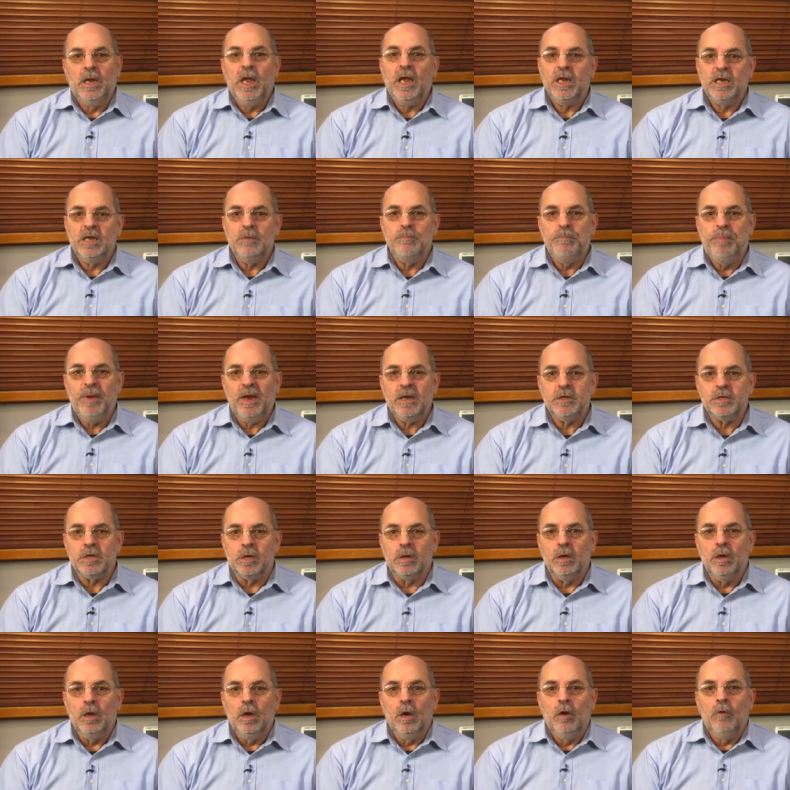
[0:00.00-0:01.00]
And it's
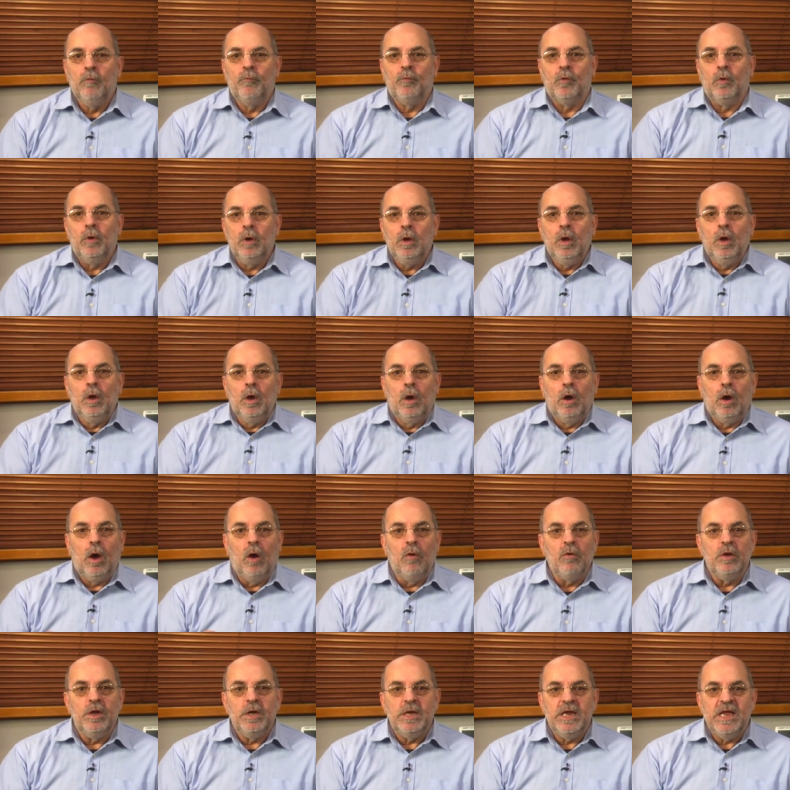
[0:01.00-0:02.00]
better, for
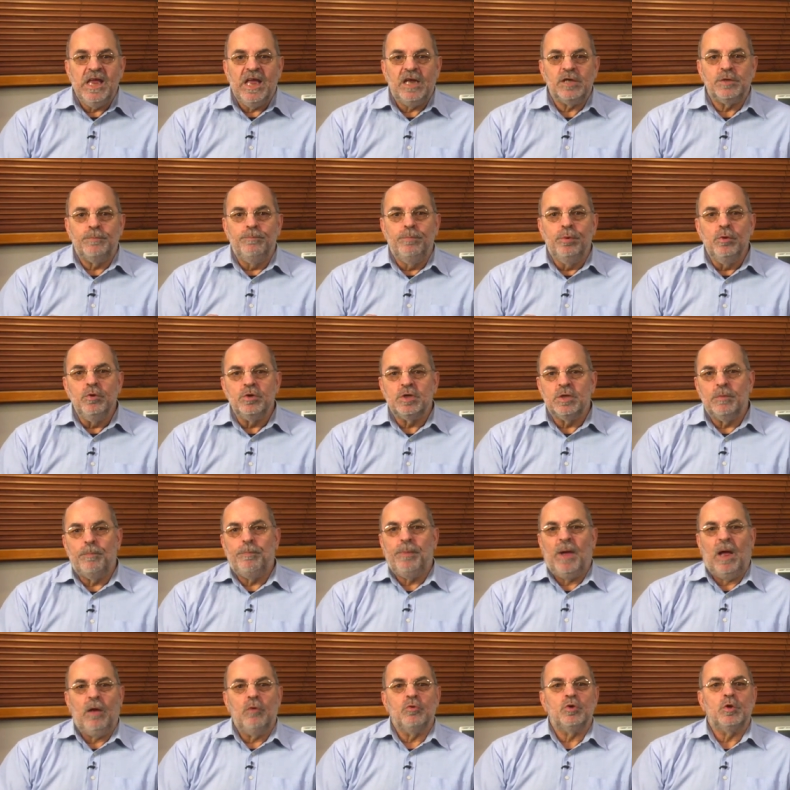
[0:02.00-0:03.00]
only the S-Booster
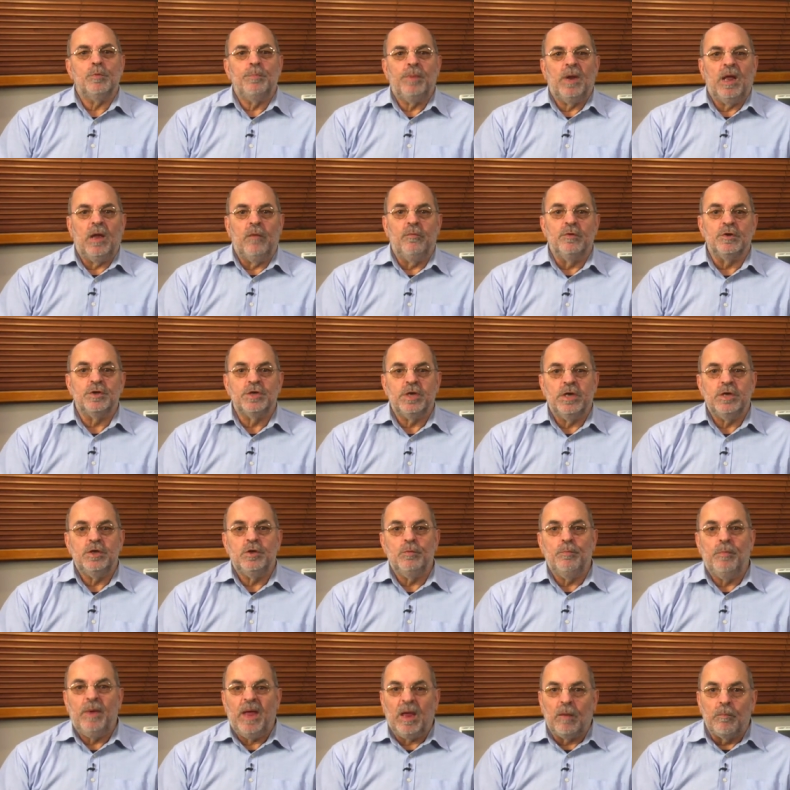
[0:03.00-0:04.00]
power supply will set
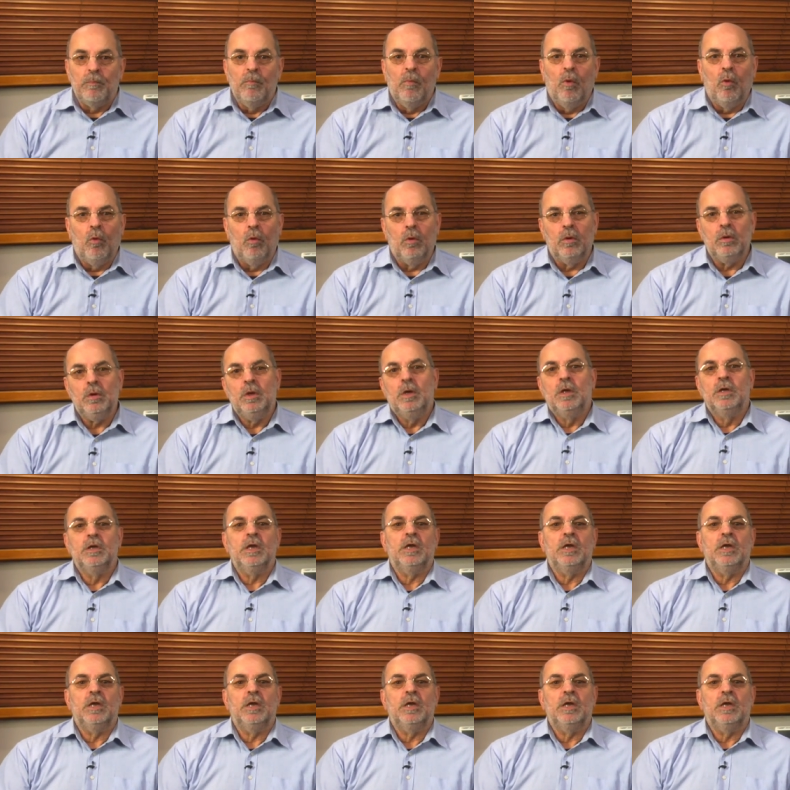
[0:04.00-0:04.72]
you back more